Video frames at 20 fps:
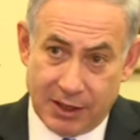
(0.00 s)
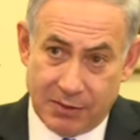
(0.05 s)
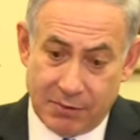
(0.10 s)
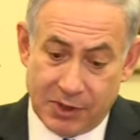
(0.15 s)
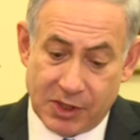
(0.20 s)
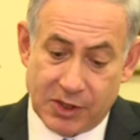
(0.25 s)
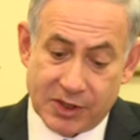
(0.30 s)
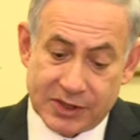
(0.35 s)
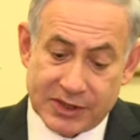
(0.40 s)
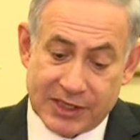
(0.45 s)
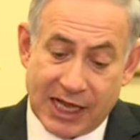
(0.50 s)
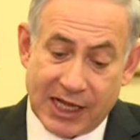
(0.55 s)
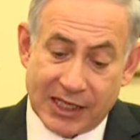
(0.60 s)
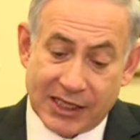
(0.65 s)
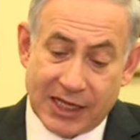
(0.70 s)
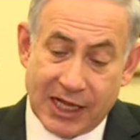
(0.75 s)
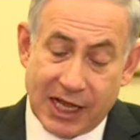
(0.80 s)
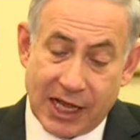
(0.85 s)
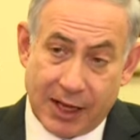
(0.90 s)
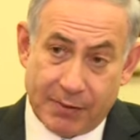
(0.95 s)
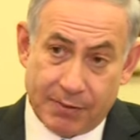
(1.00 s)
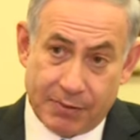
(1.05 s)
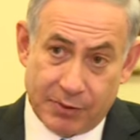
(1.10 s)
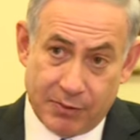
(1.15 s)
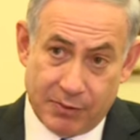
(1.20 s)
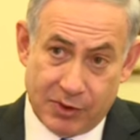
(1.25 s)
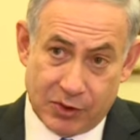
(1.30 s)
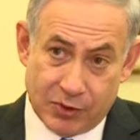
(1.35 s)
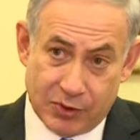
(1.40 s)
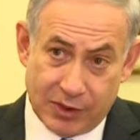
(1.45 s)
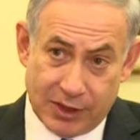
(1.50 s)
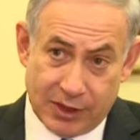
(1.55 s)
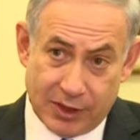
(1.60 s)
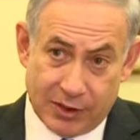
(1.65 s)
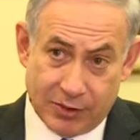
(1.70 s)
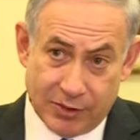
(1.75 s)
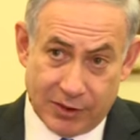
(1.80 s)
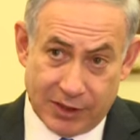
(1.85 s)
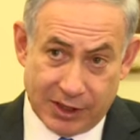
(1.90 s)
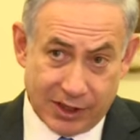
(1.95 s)
because that gap between
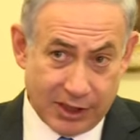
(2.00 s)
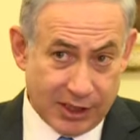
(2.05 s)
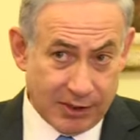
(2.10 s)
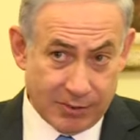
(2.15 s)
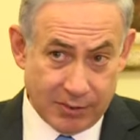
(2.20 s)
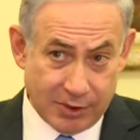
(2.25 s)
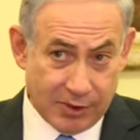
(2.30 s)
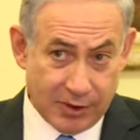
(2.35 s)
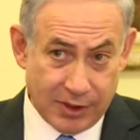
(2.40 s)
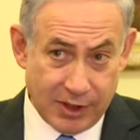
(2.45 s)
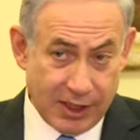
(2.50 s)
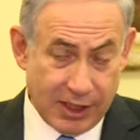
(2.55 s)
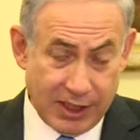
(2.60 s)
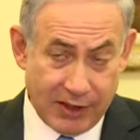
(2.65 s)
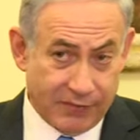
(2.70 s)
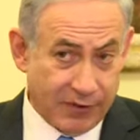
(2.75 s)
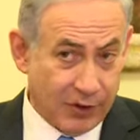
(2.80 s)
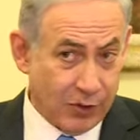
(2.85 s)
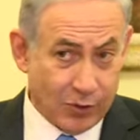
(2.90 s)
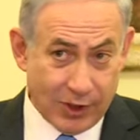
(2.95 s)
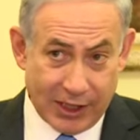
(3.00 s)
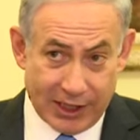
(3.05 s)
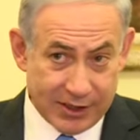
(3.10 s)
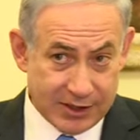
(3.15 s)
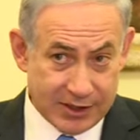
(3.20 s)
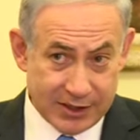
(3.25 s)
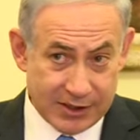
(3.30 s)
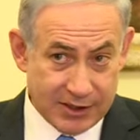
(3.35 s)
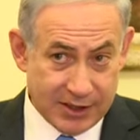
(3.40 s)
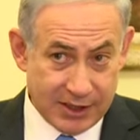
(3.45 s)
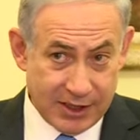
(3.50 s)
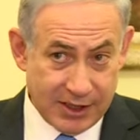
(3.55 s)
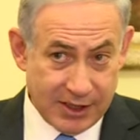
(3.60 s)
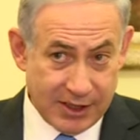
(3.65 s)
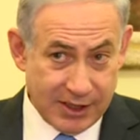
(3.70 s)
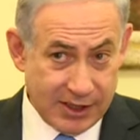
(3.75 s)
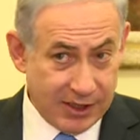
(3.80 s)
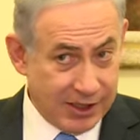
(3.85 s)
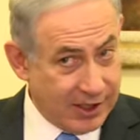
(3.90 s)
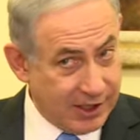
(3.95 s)
Likud and Labor, if it widens,
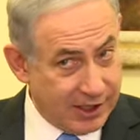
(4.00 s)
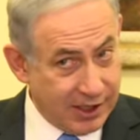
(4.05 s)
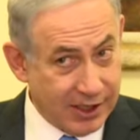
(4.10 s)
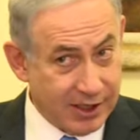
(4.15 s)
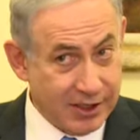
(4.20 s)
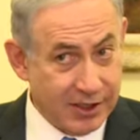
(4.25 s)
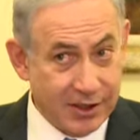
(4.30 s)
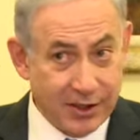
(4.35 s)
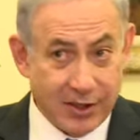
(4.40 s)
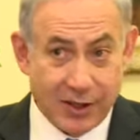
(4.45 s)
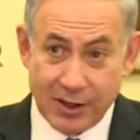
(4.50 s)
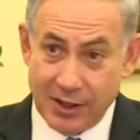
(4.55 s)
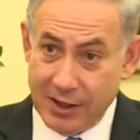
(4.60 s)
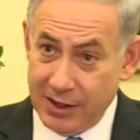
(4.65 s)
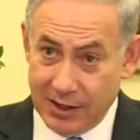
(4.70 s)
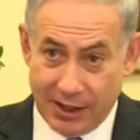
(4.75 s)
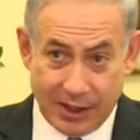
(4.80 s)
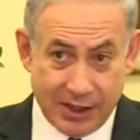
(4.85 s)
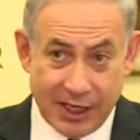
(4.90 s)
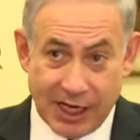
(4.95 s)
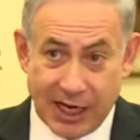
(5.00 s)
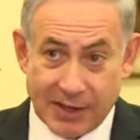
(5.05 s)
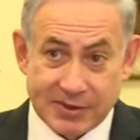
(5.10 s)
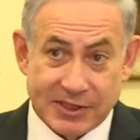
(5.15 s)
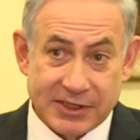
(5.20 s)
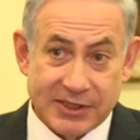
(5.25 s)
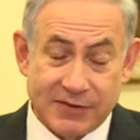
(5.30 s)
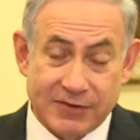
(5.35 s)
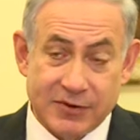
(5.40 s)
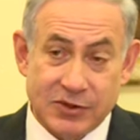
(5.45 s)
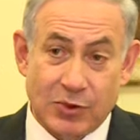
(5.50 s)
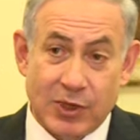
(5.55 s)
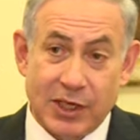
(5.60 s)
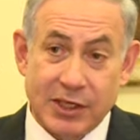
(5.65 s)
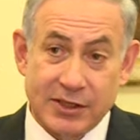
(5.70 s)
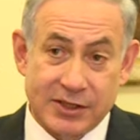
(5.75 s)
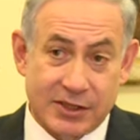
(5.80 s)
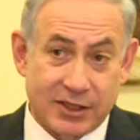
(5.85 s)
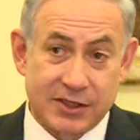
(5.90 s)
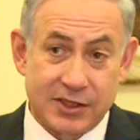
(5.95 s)
then in the absence of
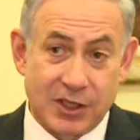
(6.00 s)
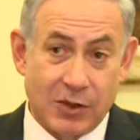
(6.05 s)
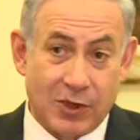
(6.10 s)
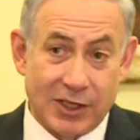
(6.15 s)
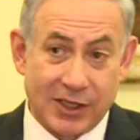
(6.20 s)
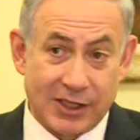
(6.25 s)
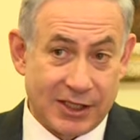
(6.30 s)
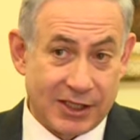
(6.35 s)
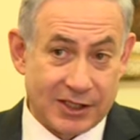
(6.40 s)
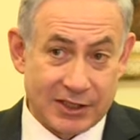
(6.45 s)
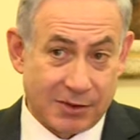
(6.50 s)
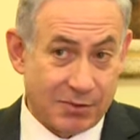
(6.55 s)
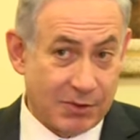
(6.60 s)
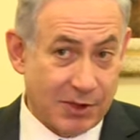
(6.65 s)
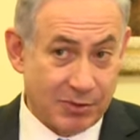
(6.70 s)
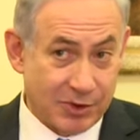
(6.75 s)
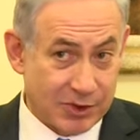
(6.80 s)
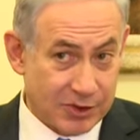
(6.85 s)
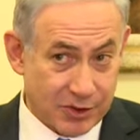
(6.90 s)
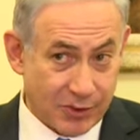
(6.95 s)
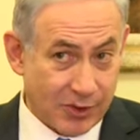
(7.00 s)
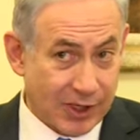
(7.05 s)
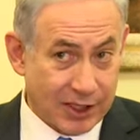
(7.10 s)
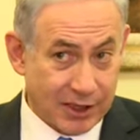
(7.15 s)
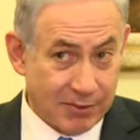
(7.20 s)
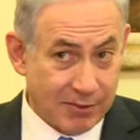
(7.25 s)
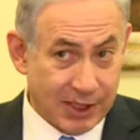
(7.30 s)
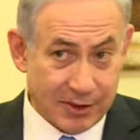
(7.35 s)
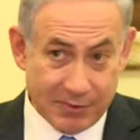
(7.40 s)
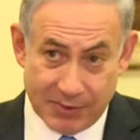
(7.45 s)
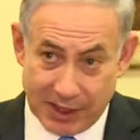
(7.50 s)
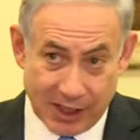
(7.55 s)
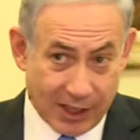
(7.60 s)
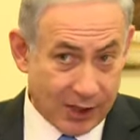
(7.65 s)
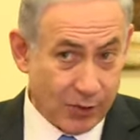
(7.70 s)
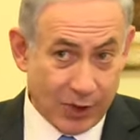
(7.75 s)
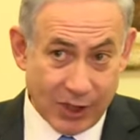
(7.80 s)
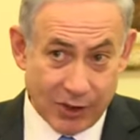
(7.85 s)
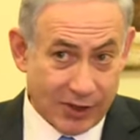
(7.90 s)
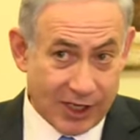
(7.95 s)
61 Knesset members to recommend me,
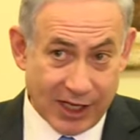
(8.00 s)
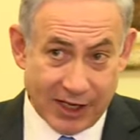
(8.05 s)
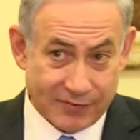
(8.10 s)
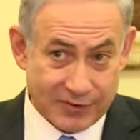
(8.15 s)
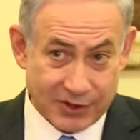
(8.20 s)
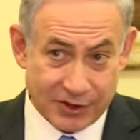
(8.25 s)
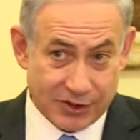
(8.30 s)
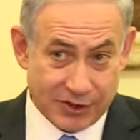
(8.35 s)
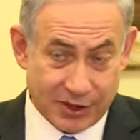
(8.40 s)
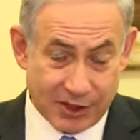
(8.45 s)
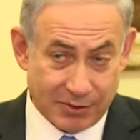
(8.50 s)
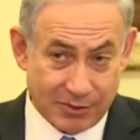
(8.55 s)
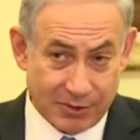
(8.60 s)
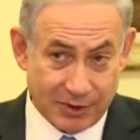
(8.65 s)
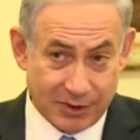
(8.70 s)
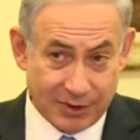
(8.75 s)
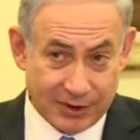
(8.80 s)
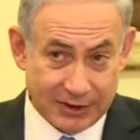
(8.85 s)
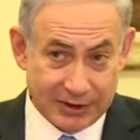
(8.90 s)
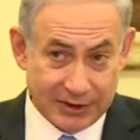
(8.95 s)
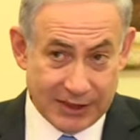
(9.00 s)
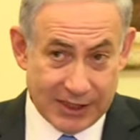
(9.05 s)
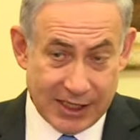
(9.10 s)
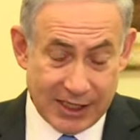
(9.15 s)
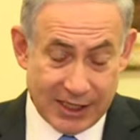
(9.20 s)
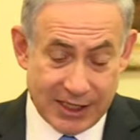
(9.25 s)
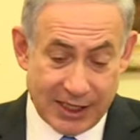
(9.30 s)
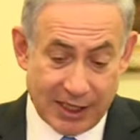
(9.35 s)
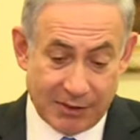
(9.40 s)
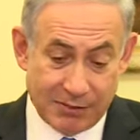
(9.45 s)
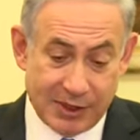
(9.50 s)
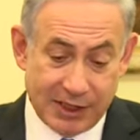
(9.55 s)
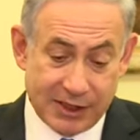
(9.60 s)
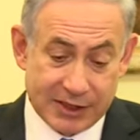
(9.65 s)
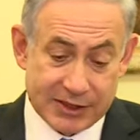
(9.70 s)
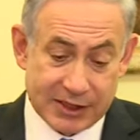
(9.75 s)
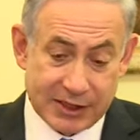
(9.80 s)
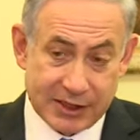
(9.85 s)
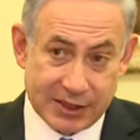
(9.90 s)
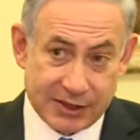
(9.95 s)
and we don't have such a number, that
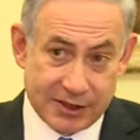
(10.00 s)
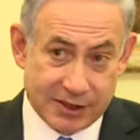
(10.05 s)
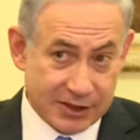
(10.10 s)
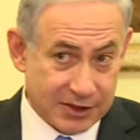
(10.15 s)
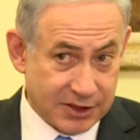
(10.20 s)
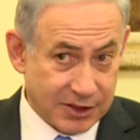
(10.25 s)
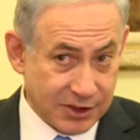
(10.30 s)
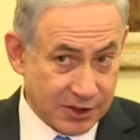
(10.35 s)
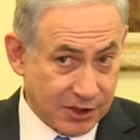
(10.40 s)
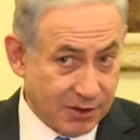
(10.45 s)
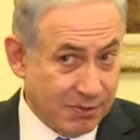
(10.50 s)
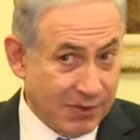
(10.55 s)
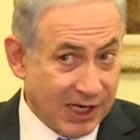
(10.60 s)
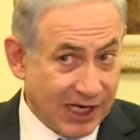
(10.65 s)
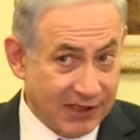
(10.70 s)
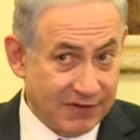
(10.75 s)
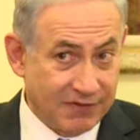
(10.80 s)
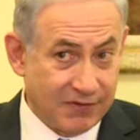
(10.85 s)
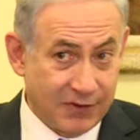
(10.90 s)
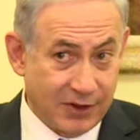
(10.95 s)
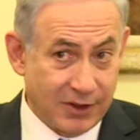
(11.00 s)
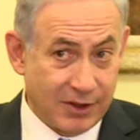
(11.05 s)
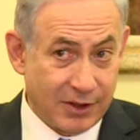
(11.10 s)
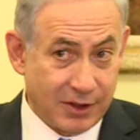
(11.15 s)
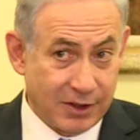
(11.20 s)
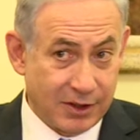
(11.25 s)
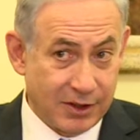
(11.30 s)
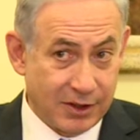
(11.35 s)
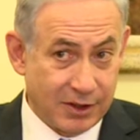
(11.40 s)
means that the decision might fall